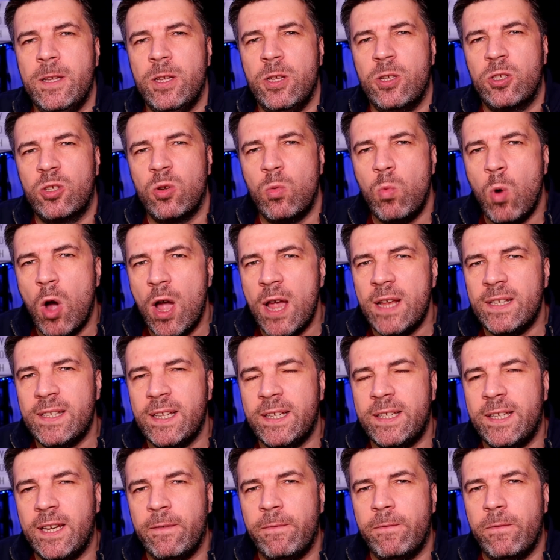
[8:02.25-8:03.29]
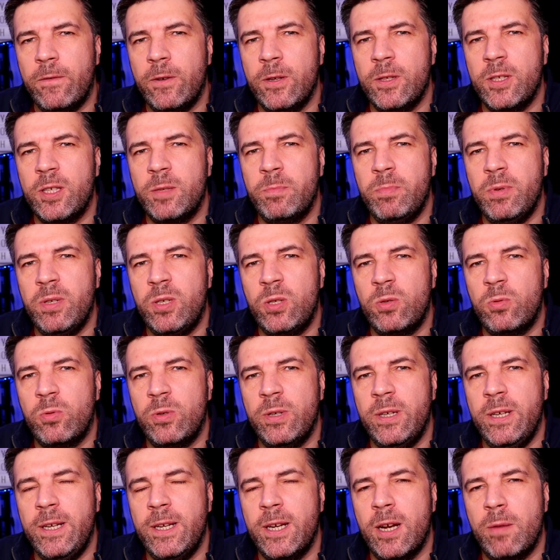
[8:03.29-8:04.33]
So what is the difference
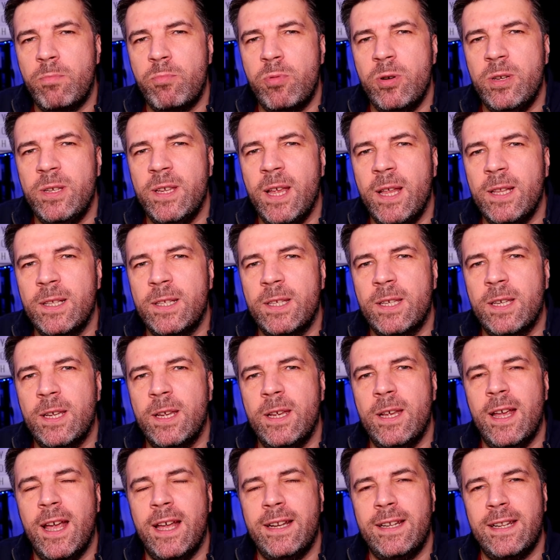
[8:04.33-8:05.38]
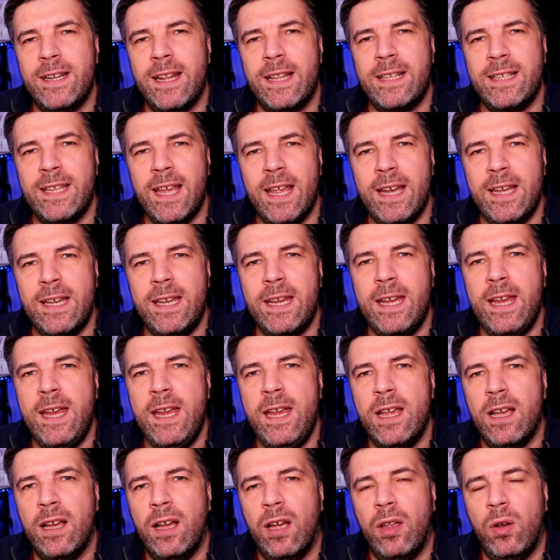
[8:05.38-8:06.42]
between a presenter and an
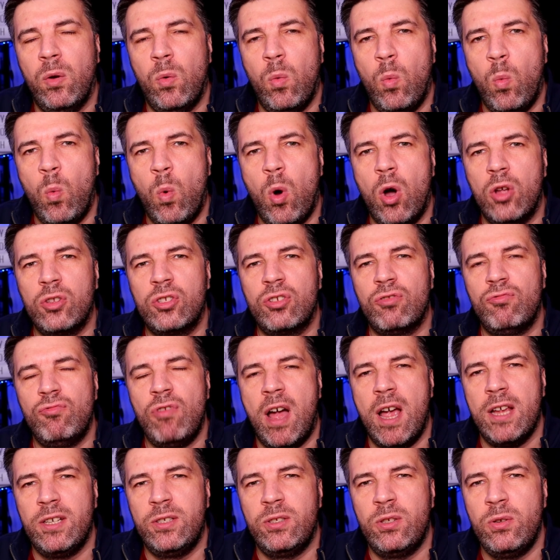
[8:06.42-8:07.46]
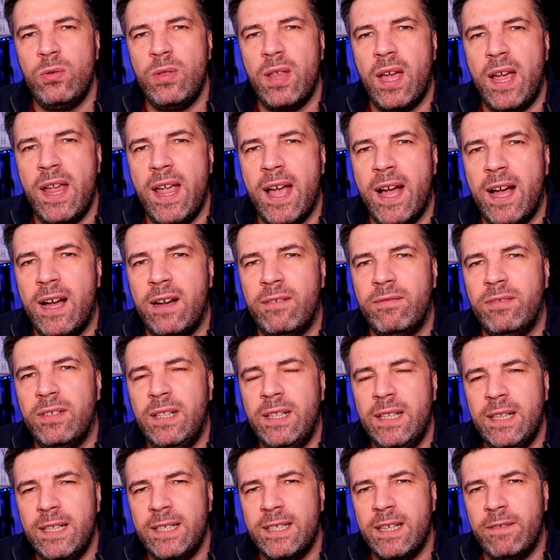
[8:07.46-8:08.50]
attendee, and what rights do they have?
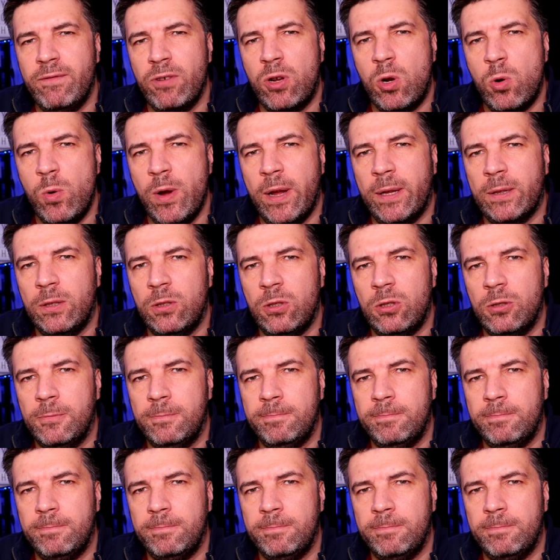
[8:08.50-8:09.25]
Let's have a quick look.